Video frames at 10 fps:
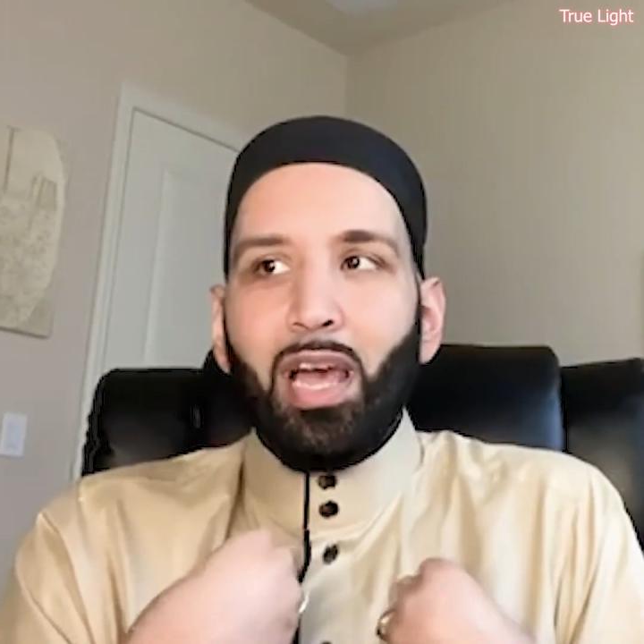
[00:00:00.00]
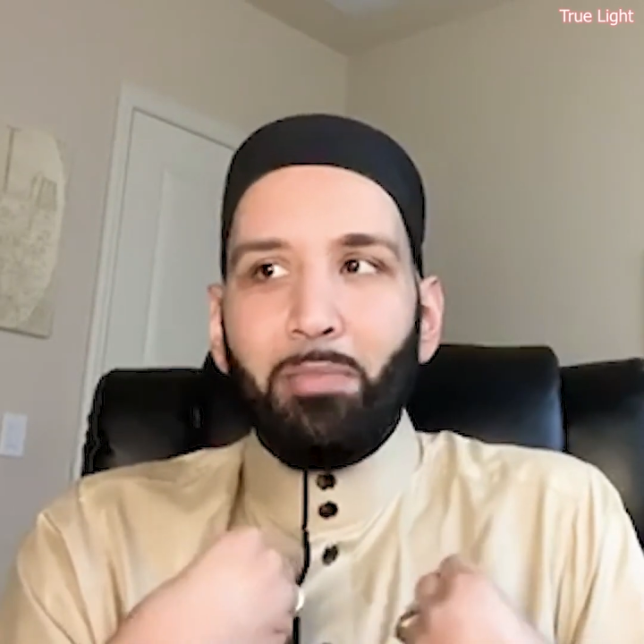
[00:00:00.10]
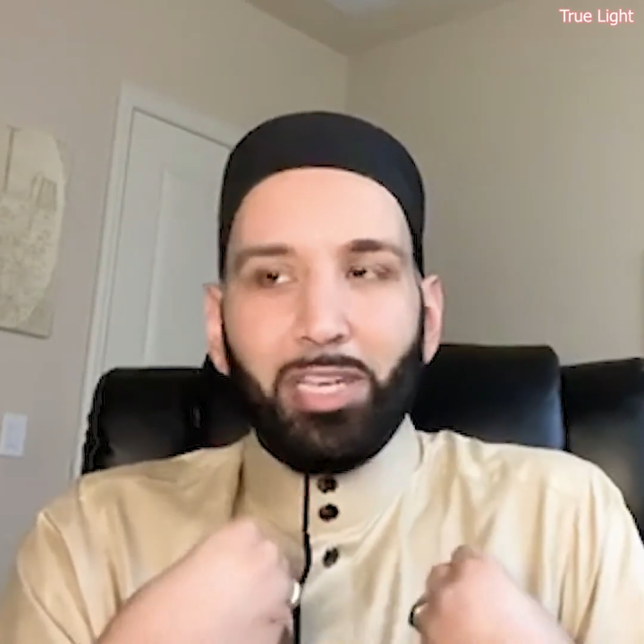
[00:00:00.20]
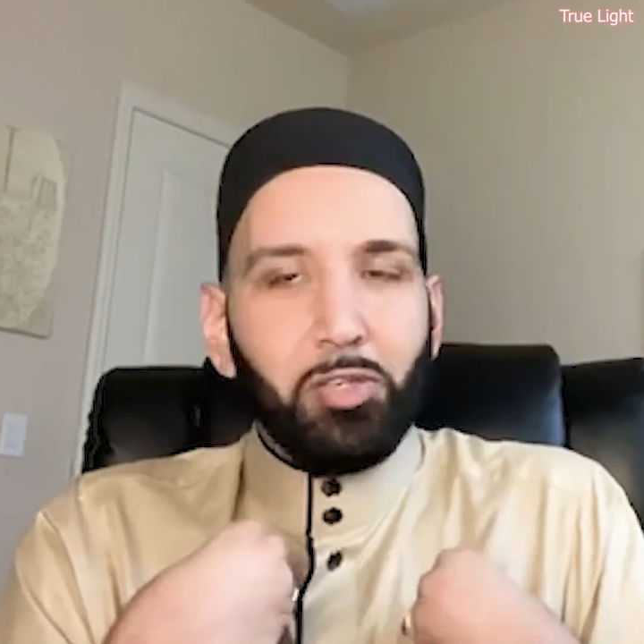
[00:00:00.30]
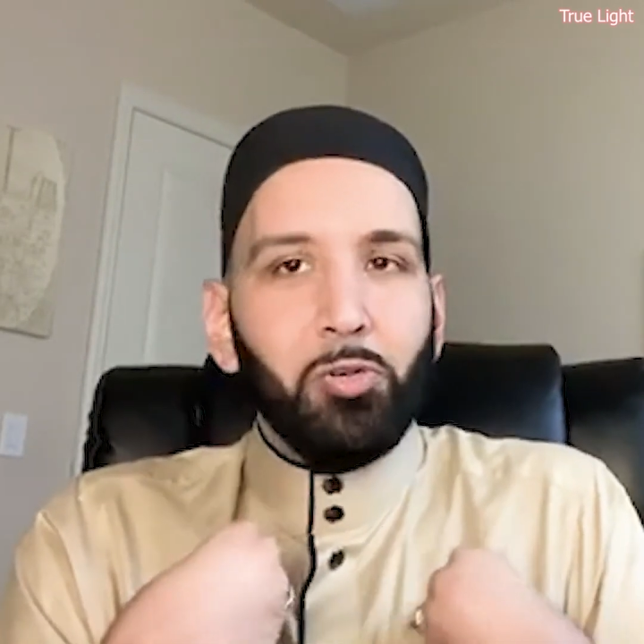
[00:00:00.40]

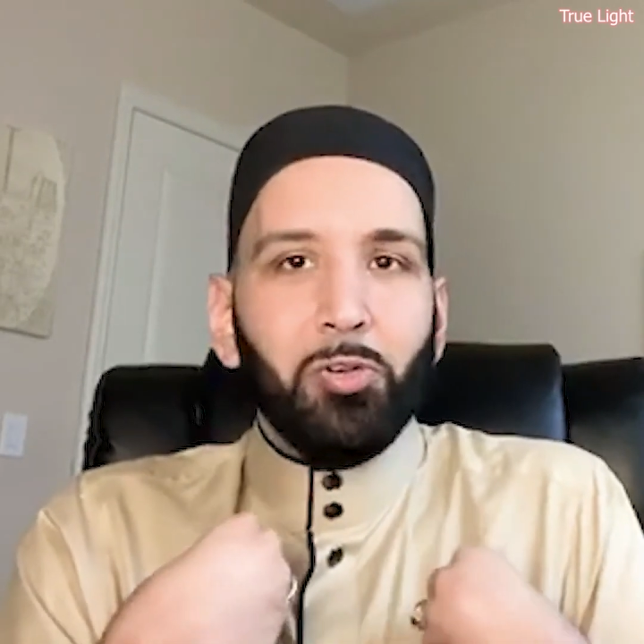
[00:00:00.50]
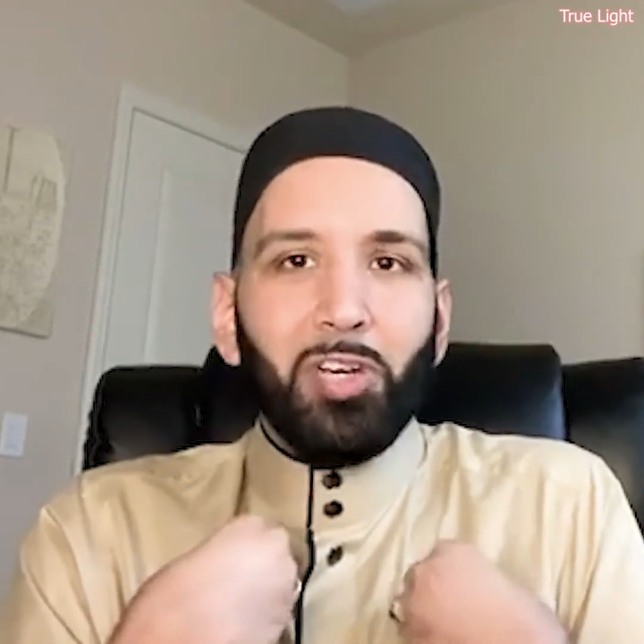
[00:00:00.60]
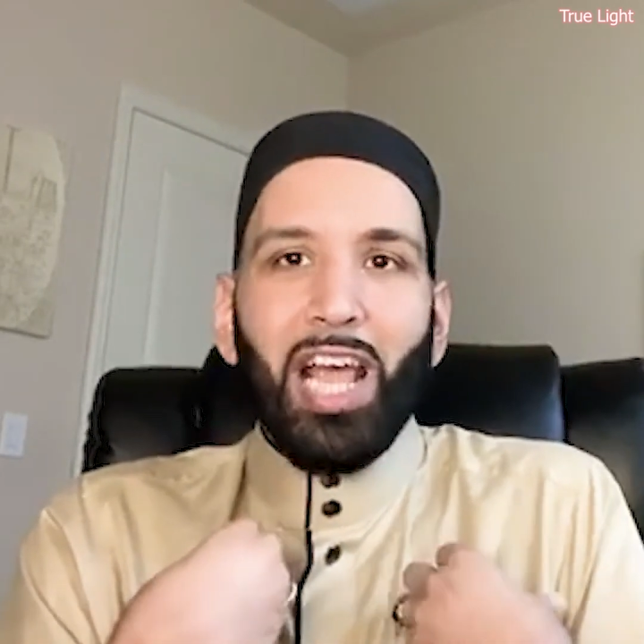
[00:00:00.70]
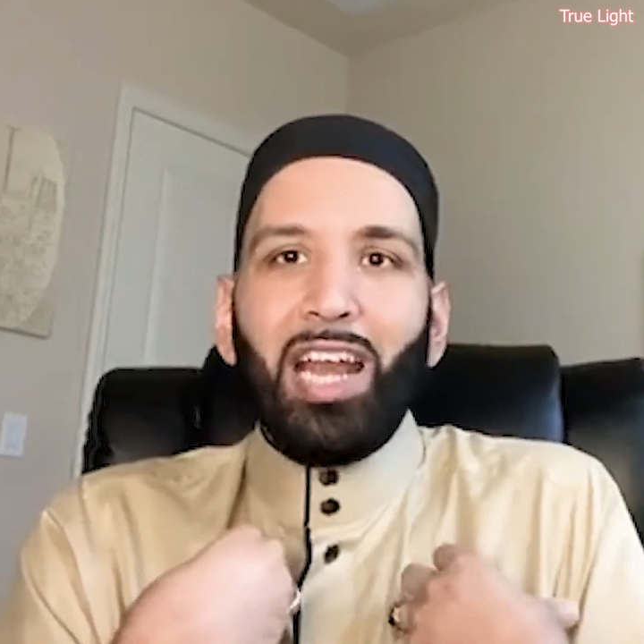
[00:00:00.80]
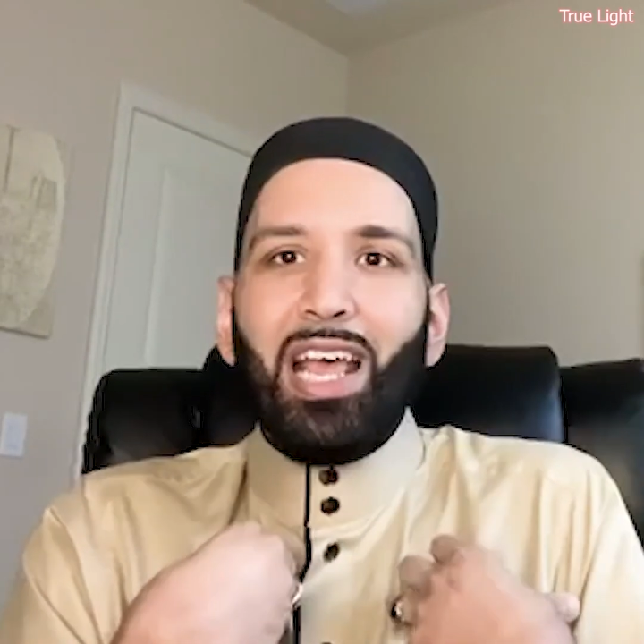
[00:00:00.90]

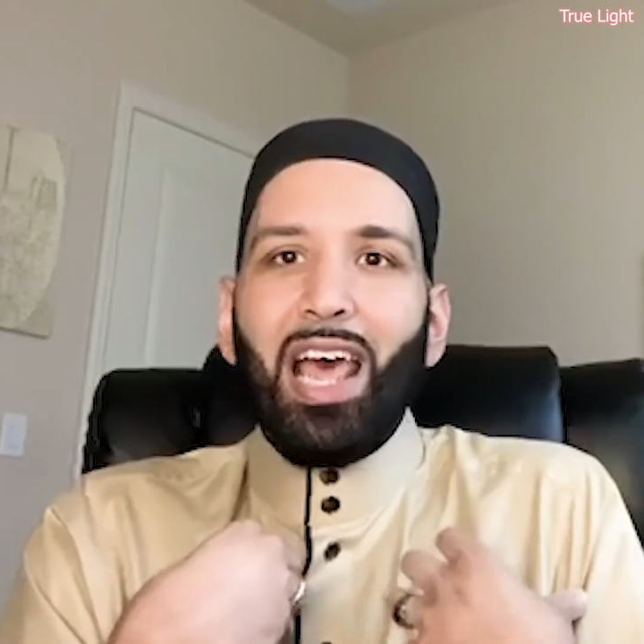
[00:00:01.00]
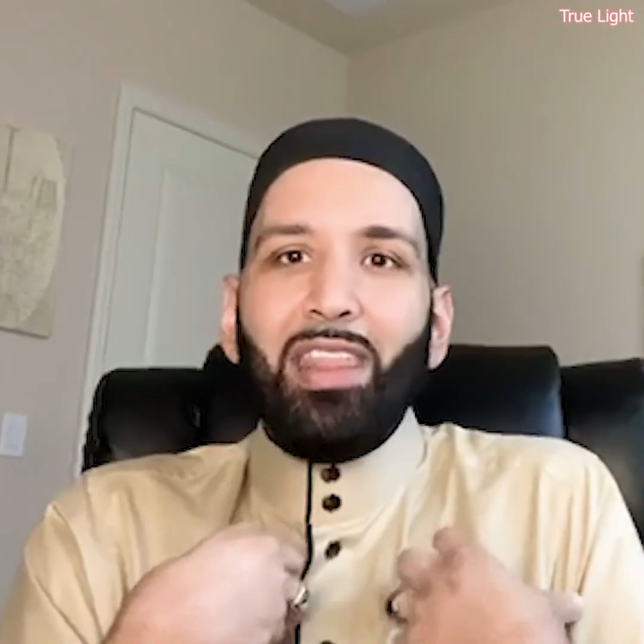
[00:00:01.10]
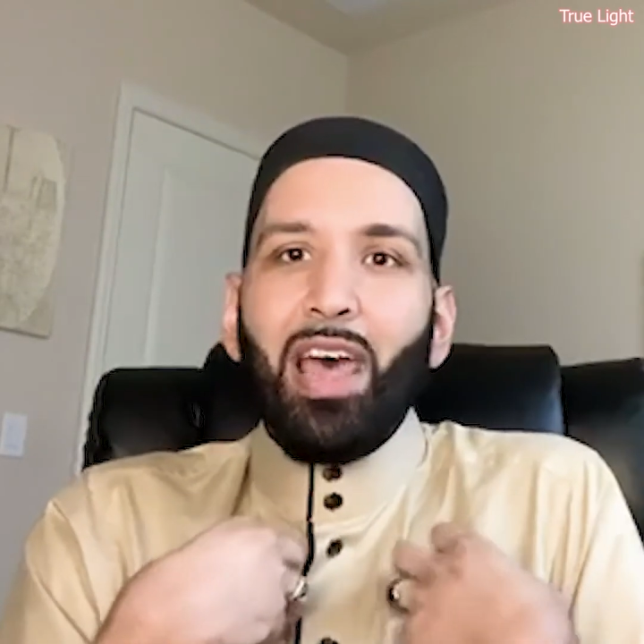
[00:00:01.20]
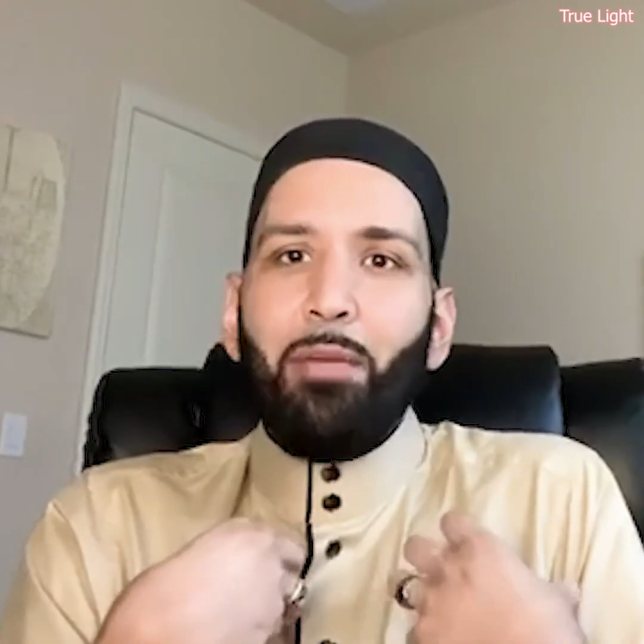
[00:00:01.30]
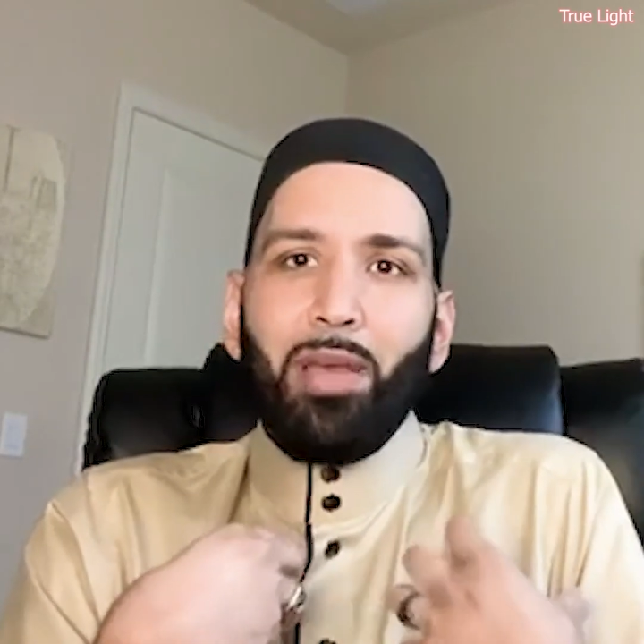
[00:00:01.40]
amajnunun ana
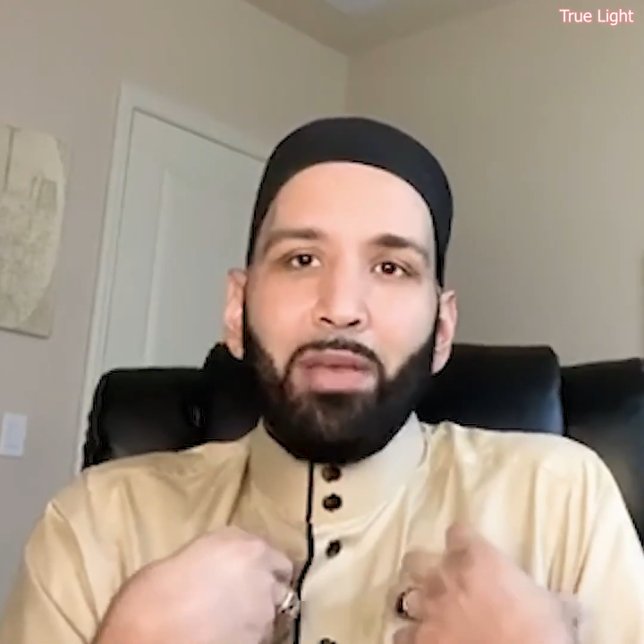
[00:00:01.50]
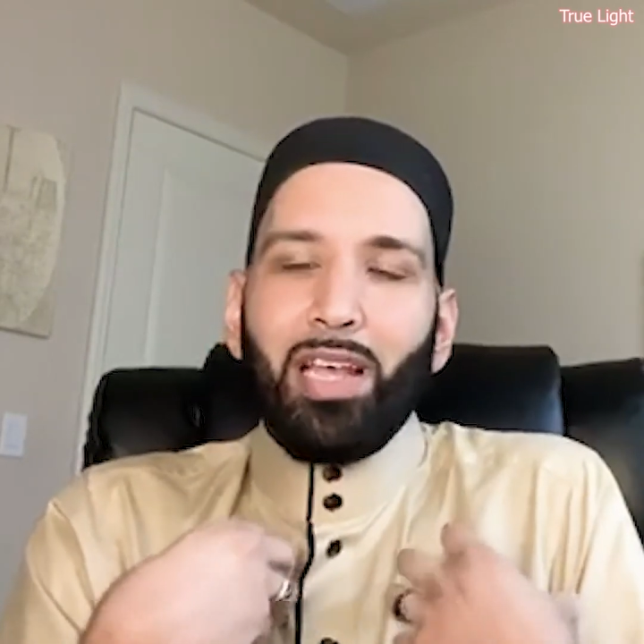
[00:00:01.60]
adhab,